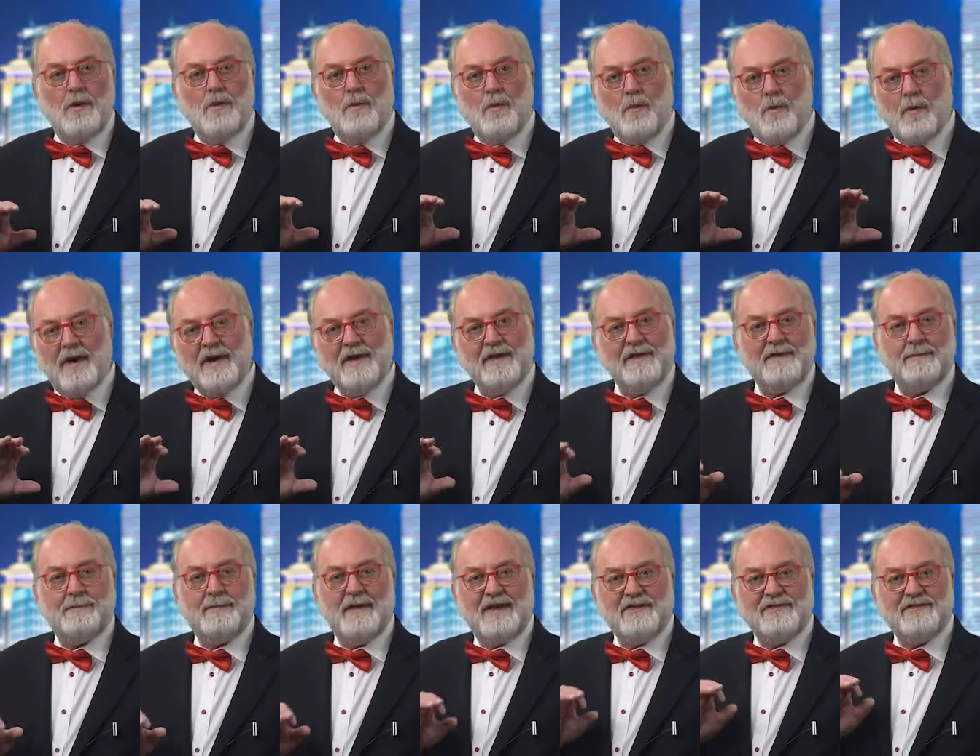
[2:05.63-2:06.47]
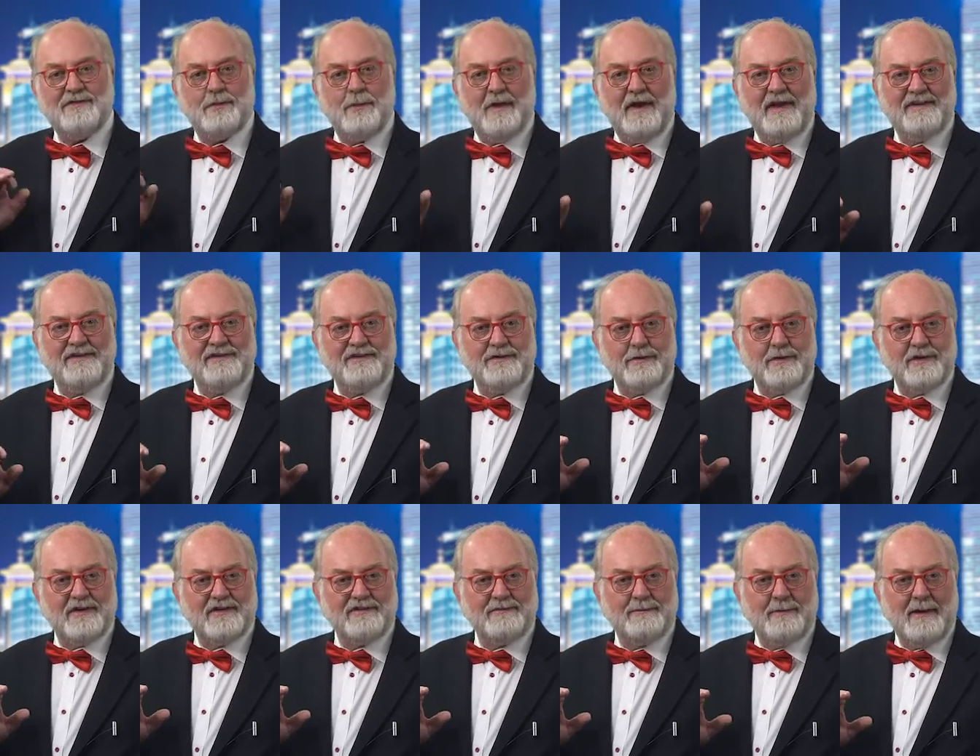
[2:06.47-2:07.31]
One of the best ways to
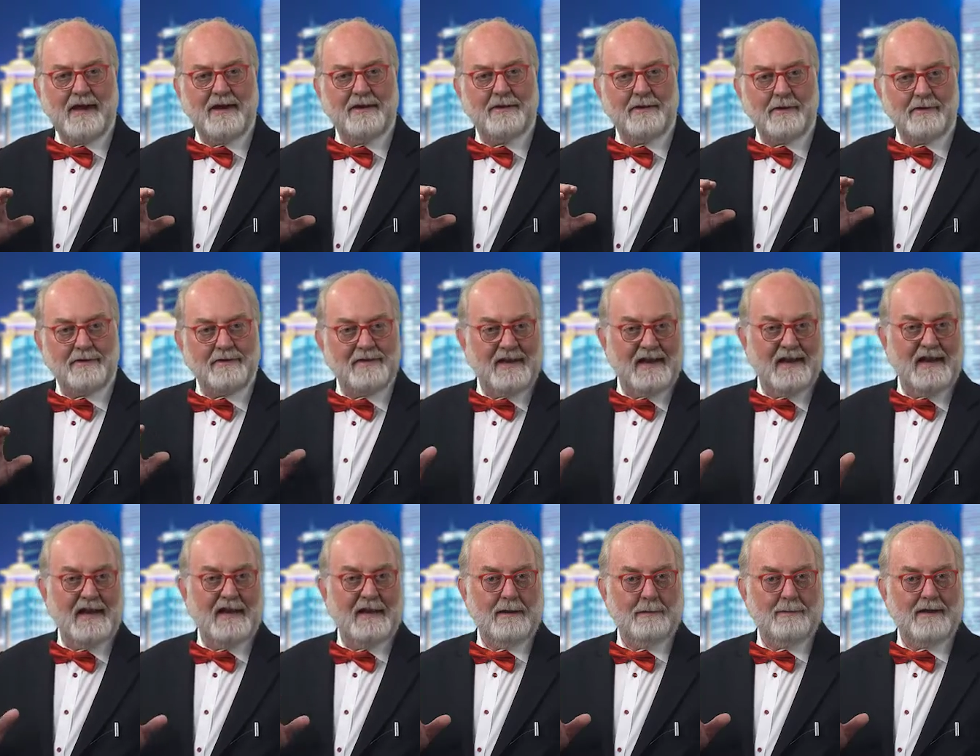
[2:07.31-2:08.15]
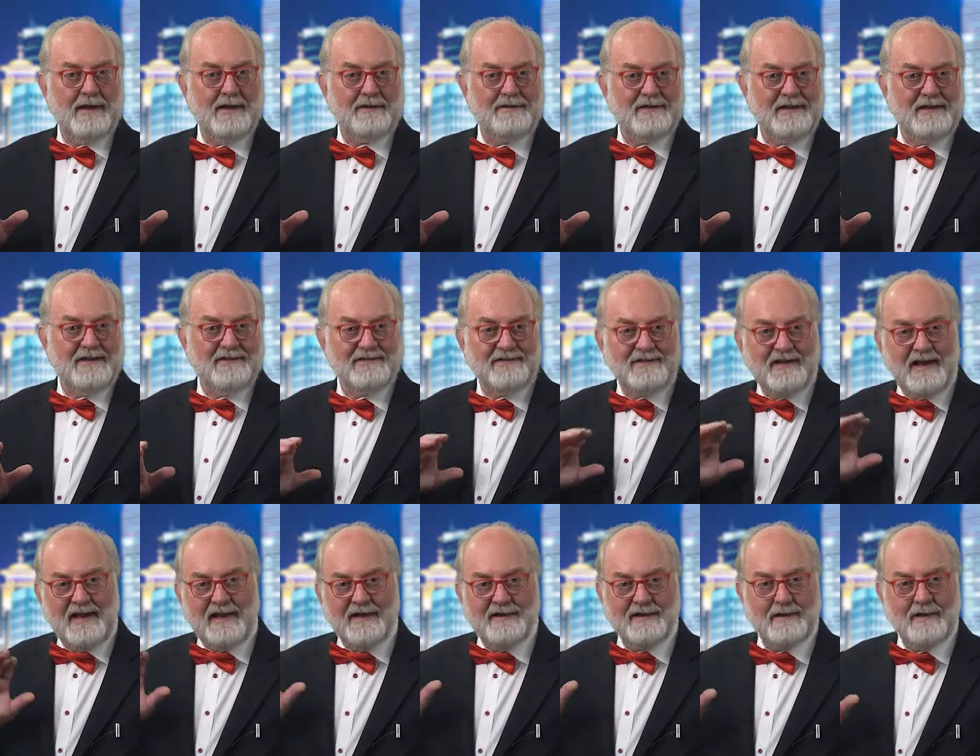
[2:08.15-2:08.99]
expand our thinking about these
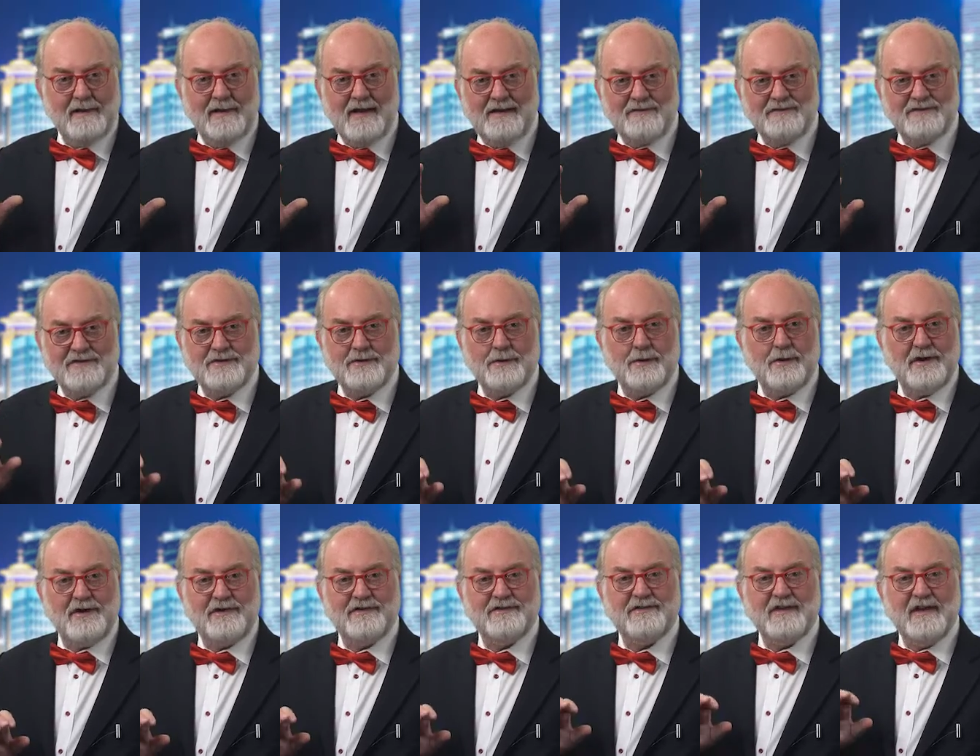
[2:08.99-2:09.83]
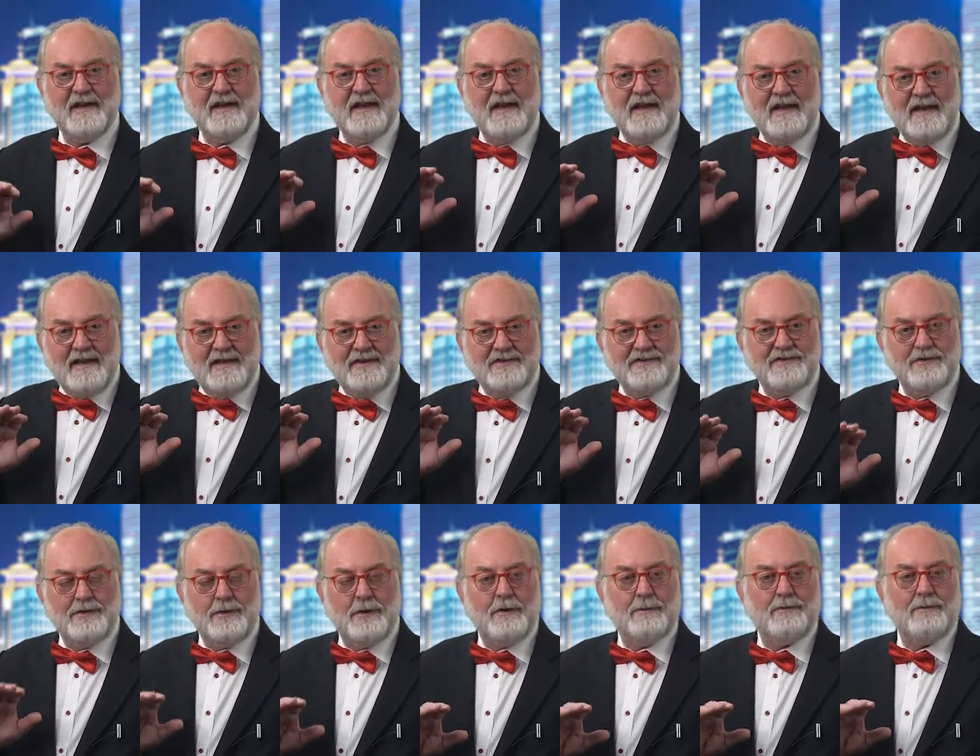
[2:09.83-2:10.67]
day-in-the-life stories is
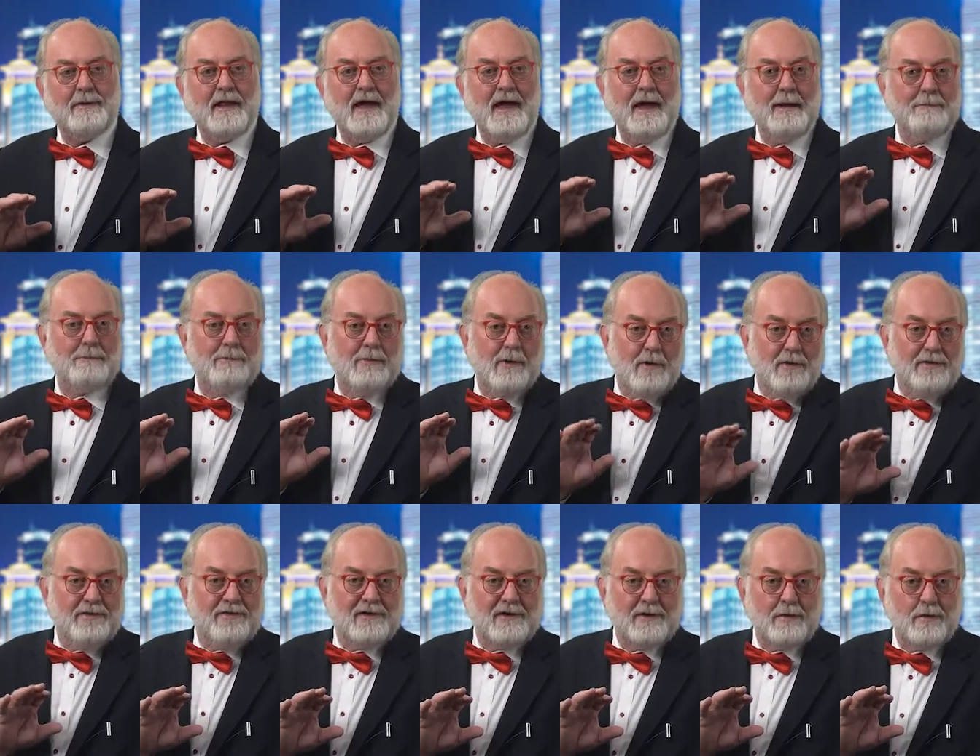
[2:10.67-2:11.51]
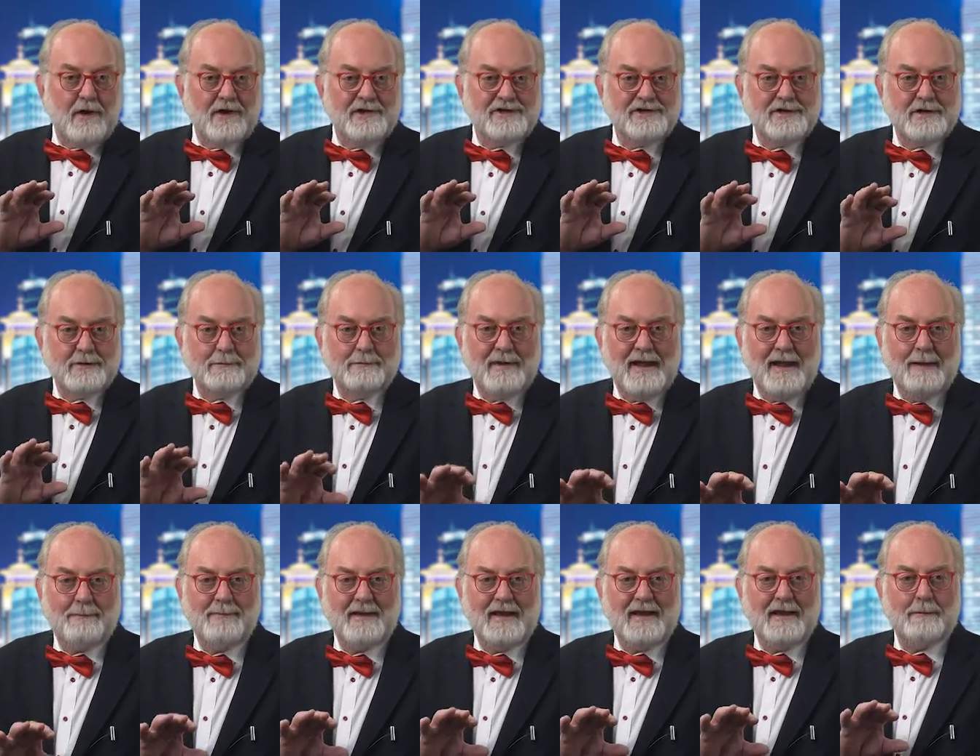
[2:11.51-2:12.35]
to apply both the question
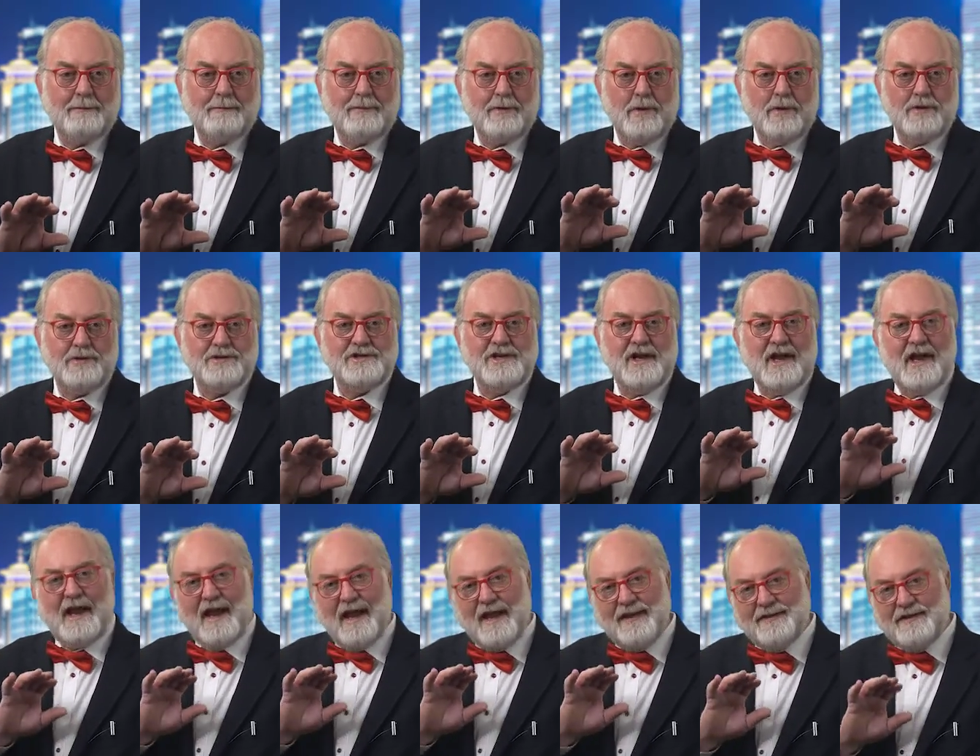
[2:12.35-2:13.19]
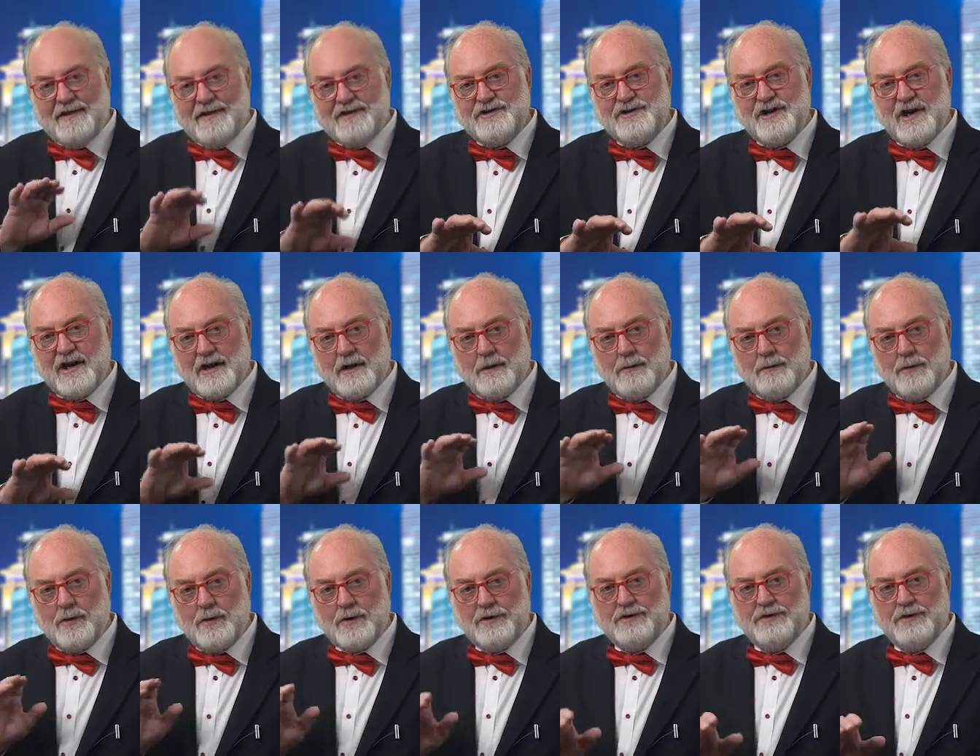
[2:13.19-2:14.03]
mapping approach and the
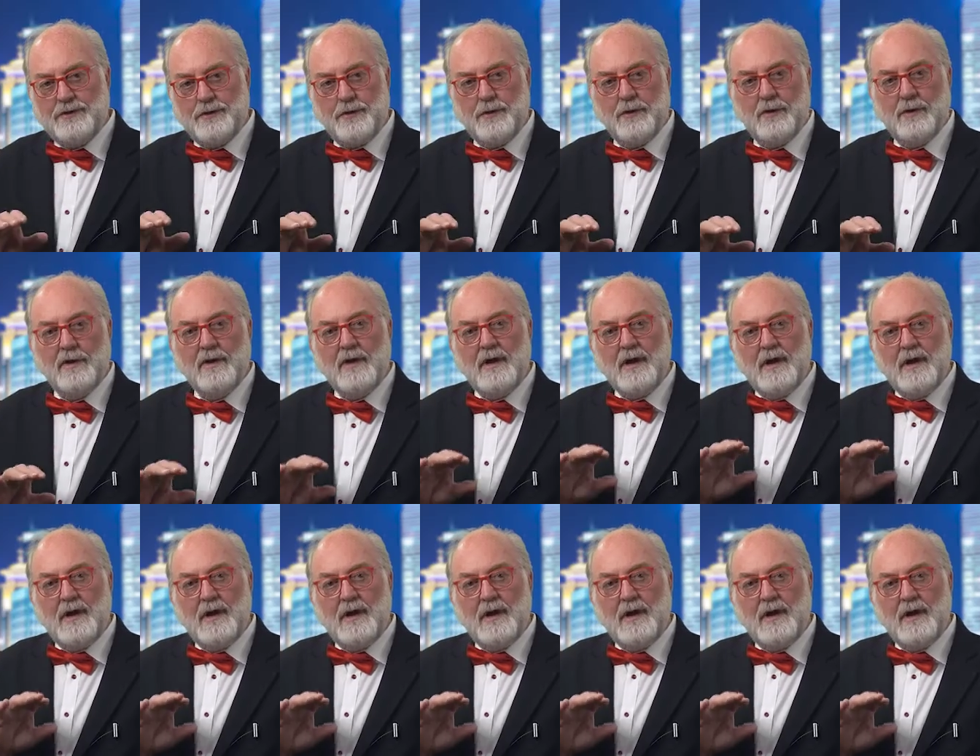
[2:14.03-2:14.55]
checkerboard tool,